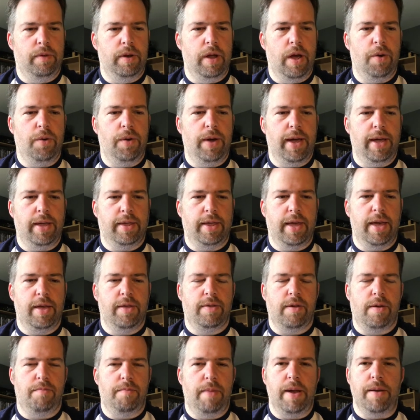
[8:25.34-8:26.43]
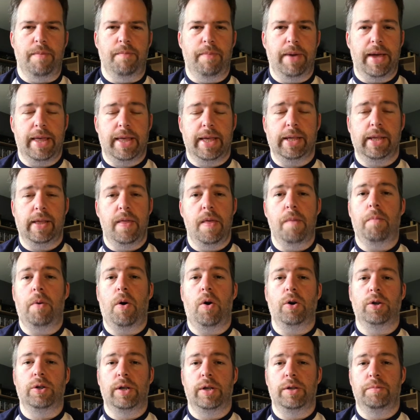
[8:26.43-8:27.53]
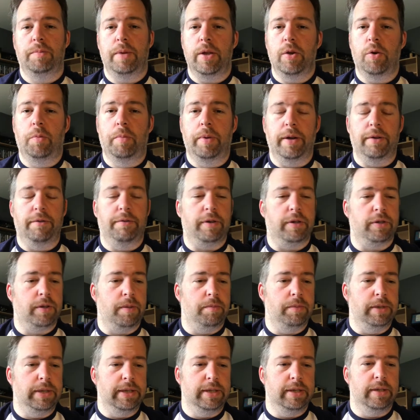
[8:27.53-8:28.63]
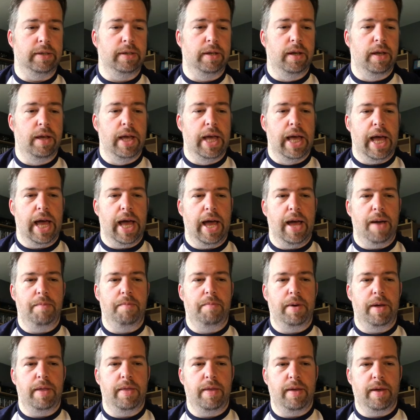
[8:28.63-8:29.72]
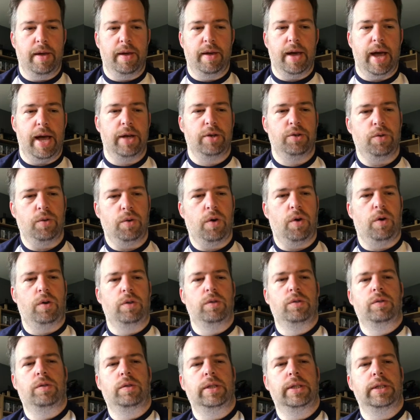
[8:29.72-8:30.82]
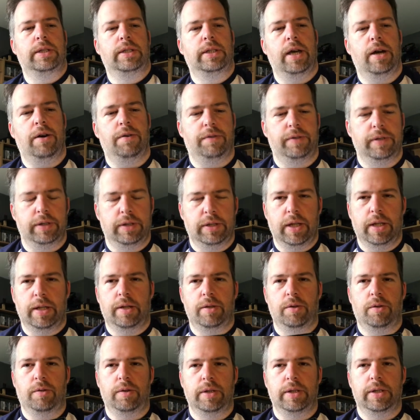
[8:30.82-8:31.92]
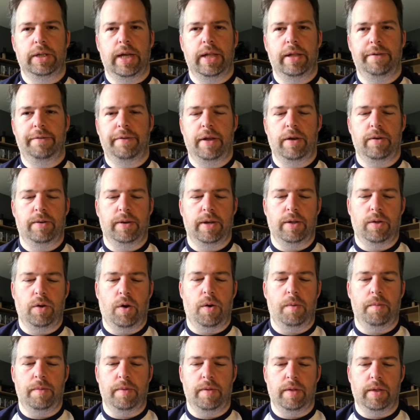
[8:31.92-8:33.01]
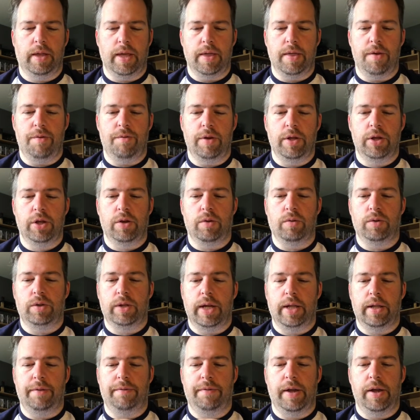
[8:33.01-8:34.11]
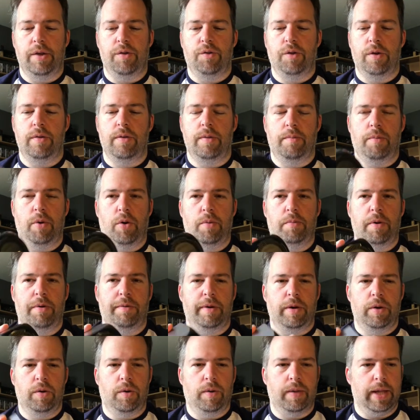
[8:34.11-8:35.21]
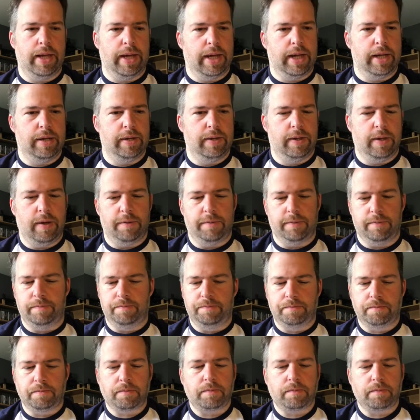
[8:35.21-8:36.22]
Now it says they're mint. Basically the box has been opened for some reason, but the actual console itself, it still had all the cellophane on the top, like the original cellophanes around the bottom of it and all that kind of stuff.